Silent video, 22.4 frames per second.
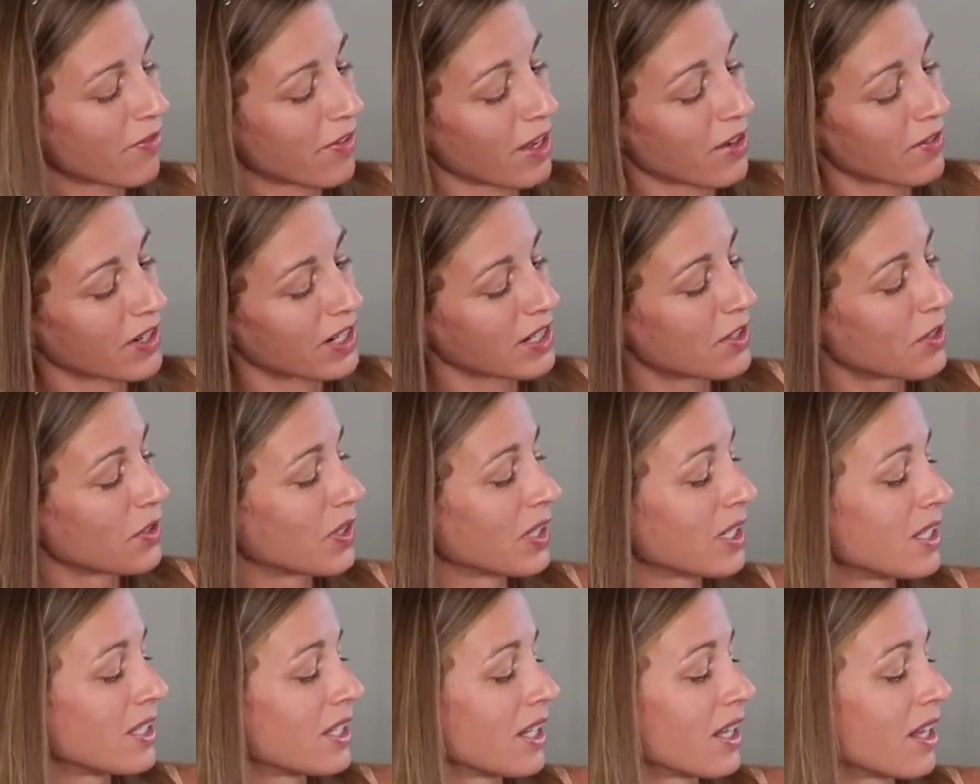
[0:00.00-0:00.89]
favorites. You
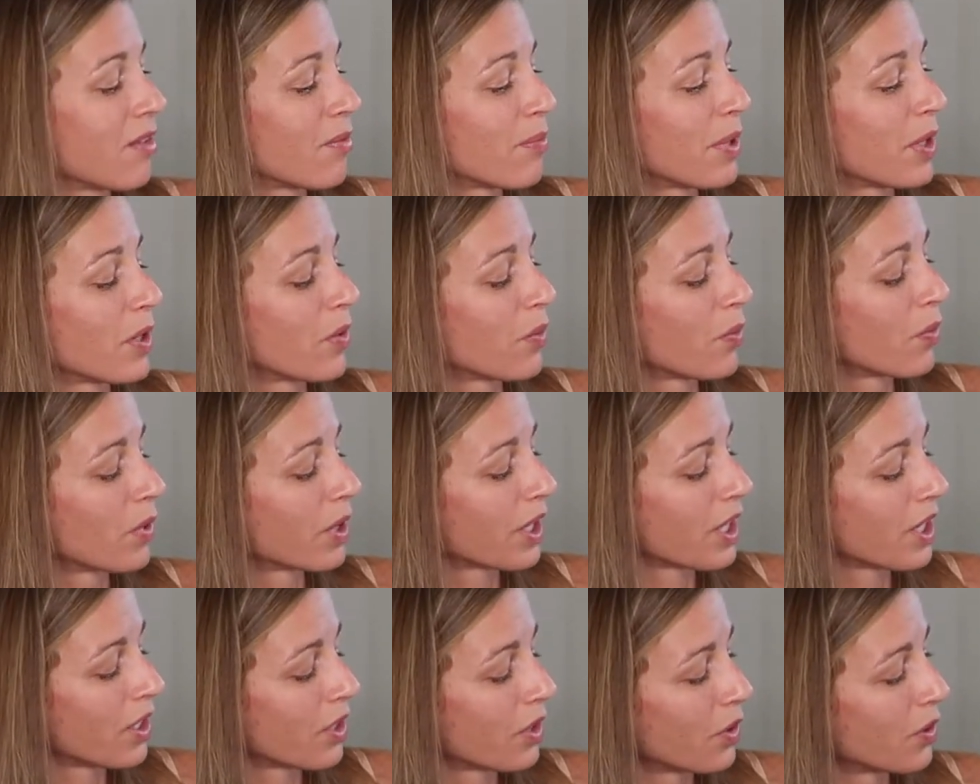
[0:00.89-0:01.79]
can see they've been
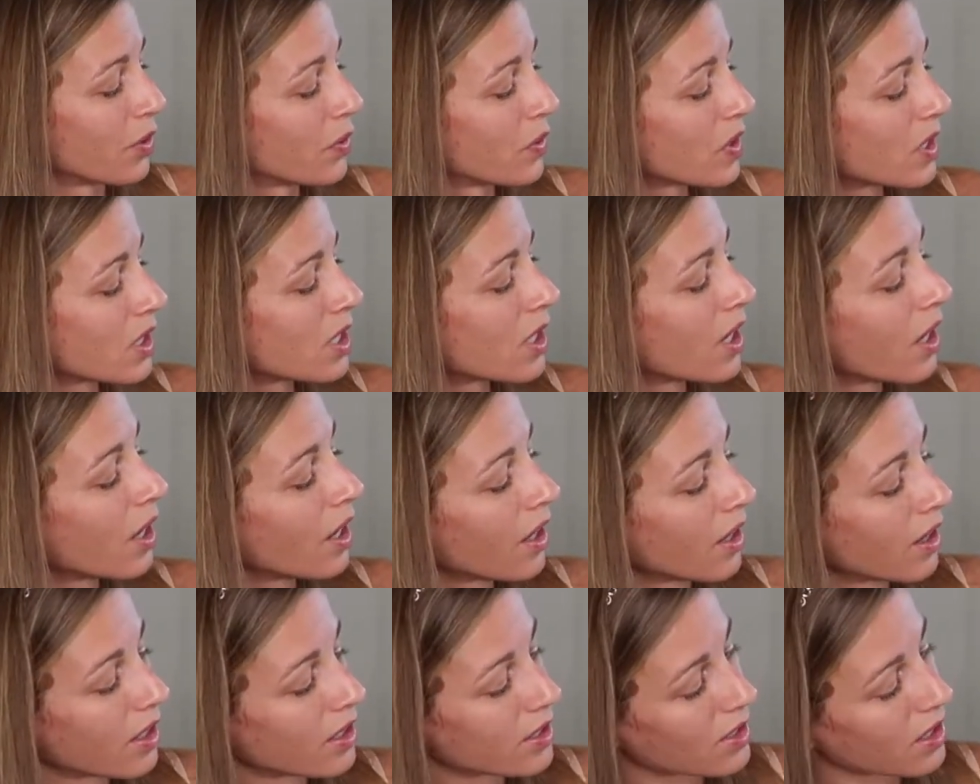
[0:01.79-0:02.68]
really used.
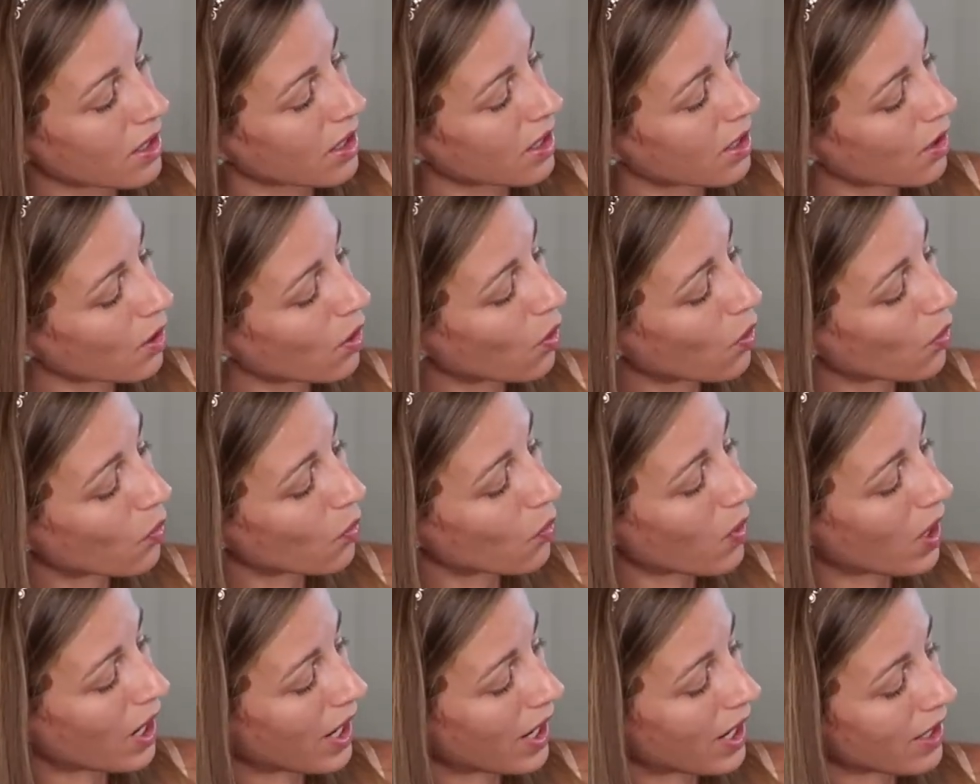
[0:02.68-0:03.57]
These are
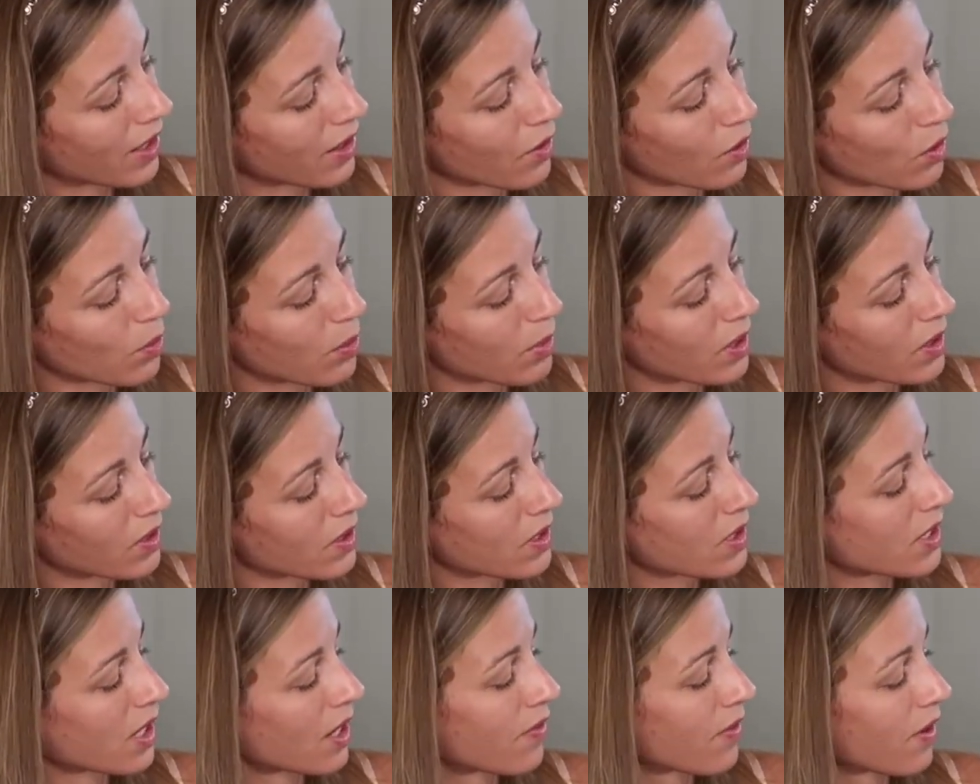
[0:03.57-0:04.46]
Hawaiian little
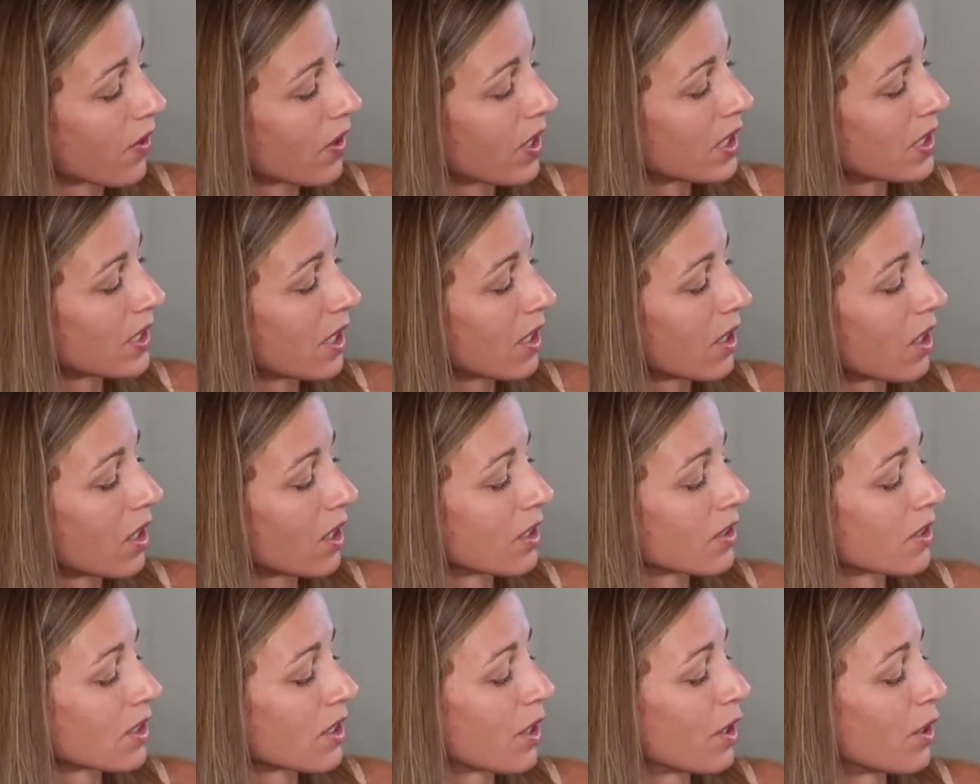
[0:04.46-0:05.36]
books. I found these at
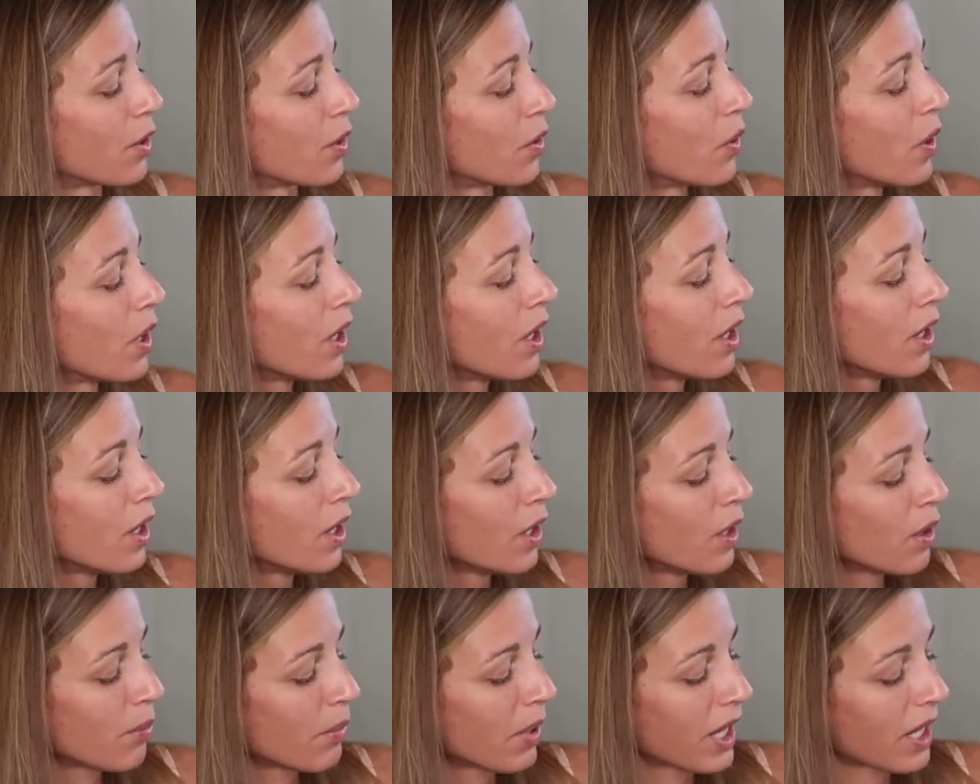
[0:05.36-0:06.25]
Costco,
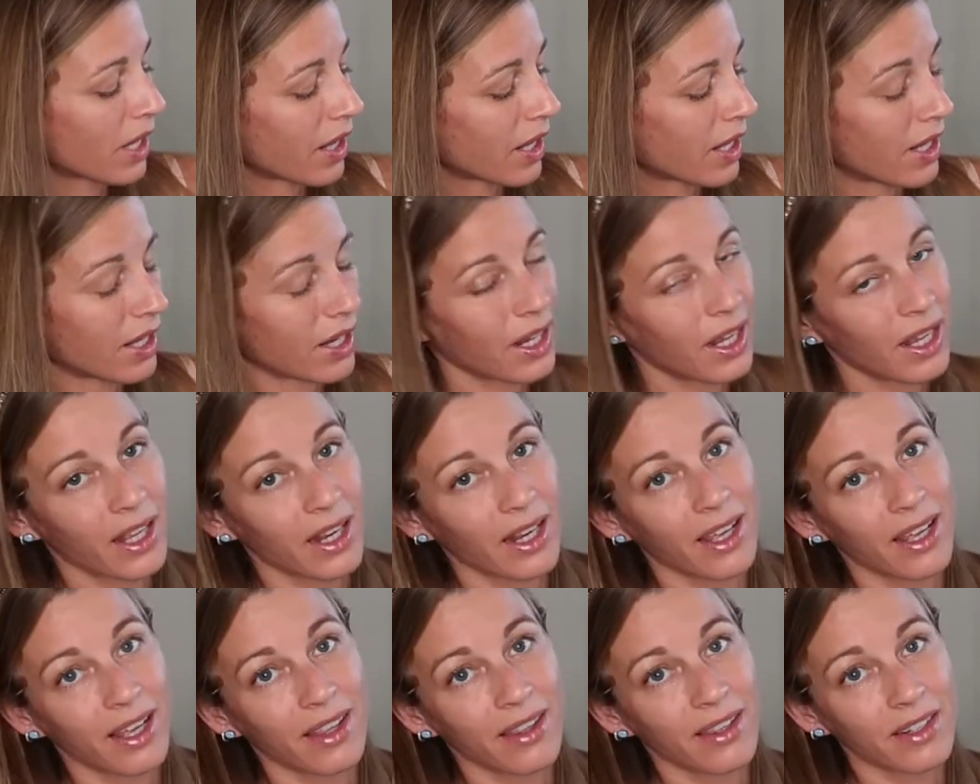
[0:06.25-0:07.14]
Pele and Henna,
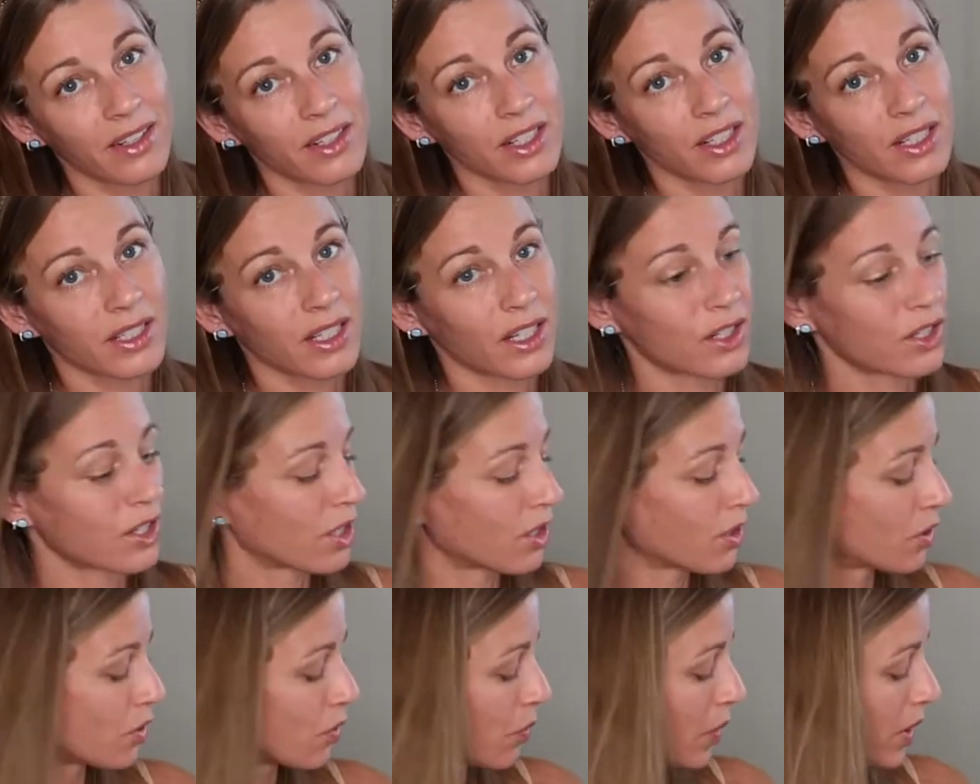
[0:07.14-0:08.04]
and they're just such a
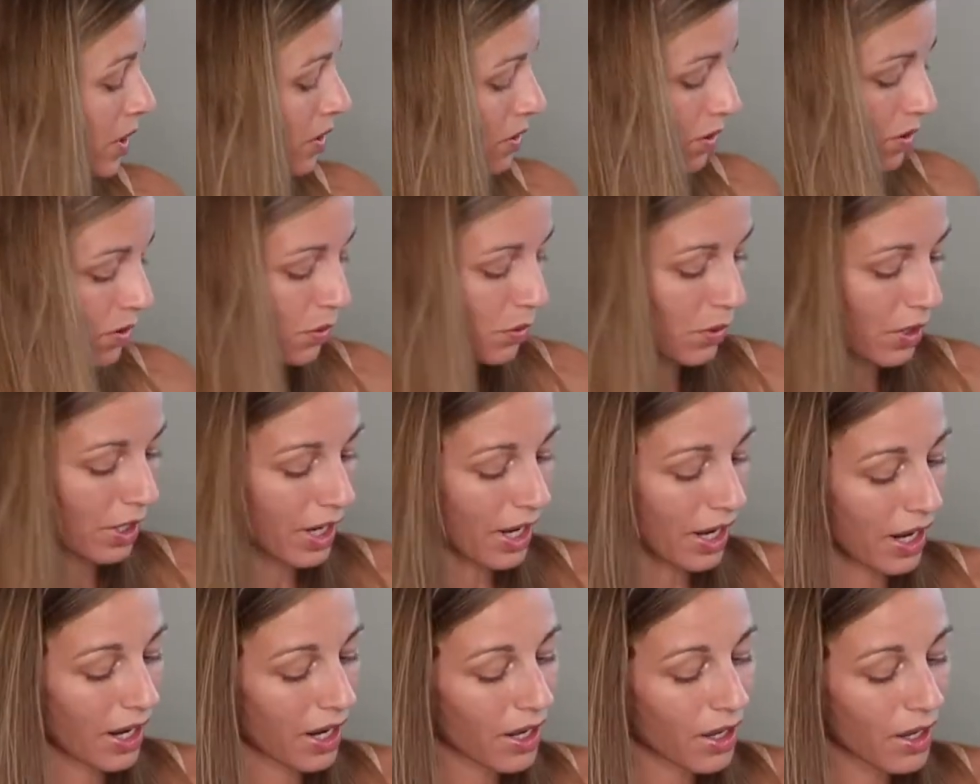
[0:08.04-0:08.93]
sweet
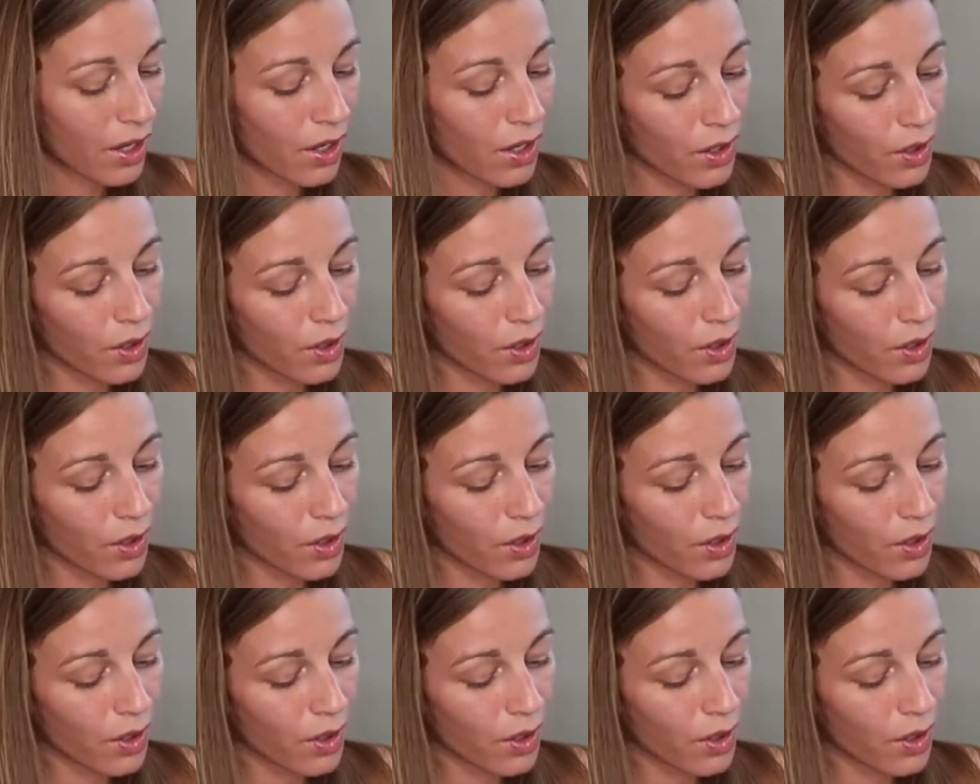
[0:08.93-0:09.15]
story.